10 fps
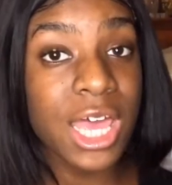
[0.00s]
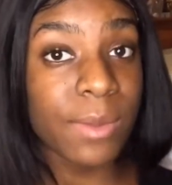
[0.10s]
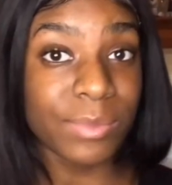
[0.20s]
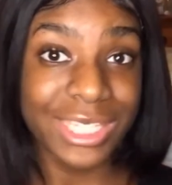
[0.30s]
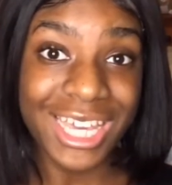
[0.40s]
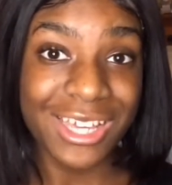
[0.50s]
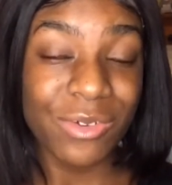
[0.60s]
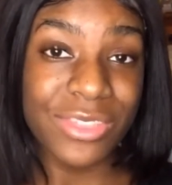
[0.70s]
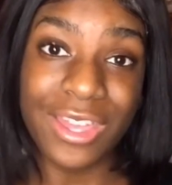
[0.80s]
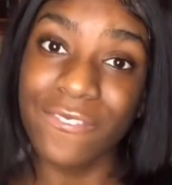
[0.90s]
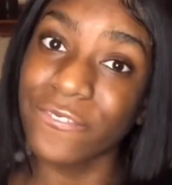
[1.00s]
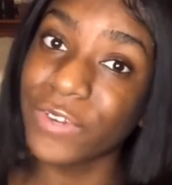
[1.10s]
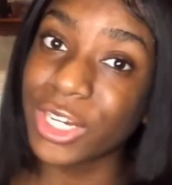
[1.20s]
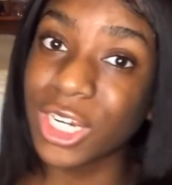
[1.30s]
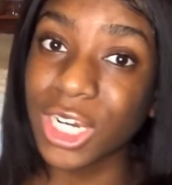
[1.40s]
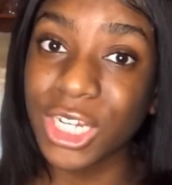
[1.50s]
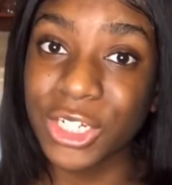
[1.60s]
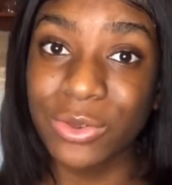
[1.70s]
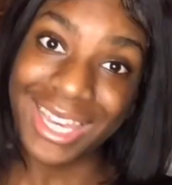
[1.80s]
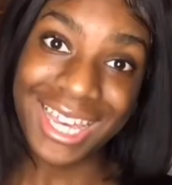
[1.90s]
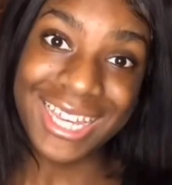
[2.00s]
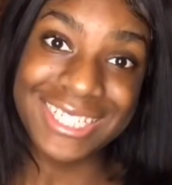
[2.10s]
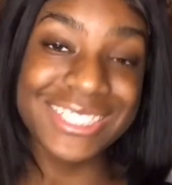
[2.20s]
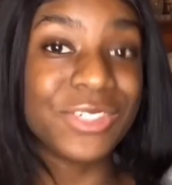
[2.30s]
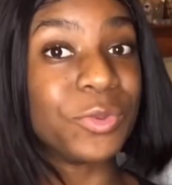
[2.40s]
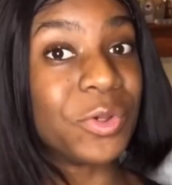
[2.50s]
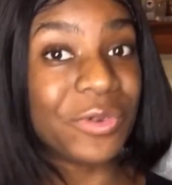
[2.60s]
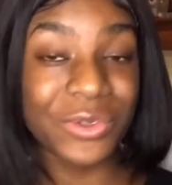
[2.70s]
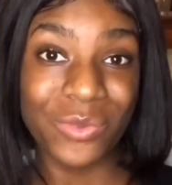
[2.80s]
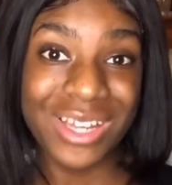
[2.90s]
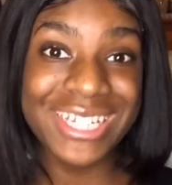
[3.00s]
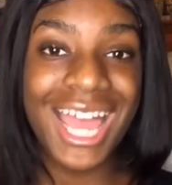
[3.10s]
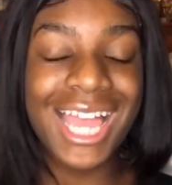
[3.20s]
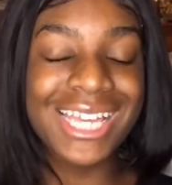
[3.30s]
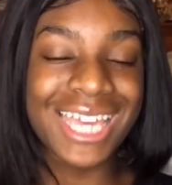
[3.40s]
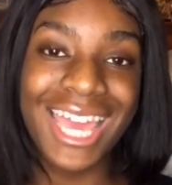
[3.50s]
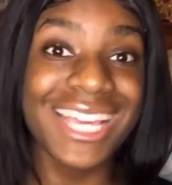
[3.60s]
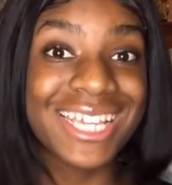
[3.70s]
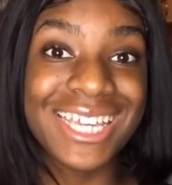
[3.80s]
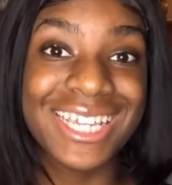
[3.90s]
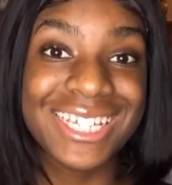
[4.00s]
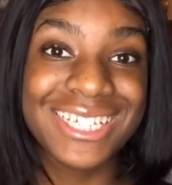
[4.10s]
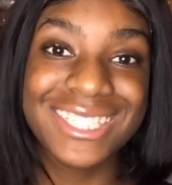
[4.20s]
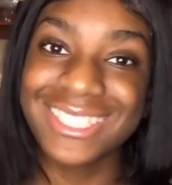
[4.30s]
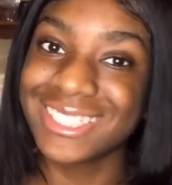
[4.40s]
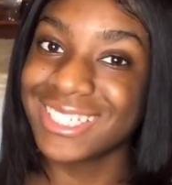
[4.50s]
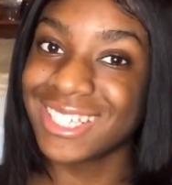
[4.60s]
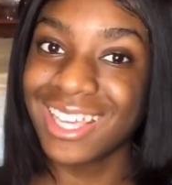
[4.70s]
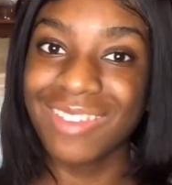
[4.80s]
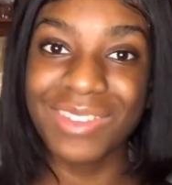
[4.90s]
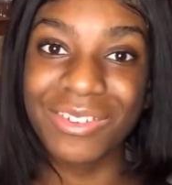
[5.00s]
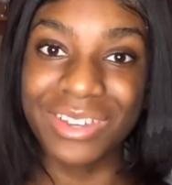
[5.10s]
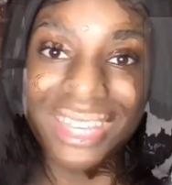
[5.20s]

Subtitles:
But yeah, without further ado, guys, road to 1K period.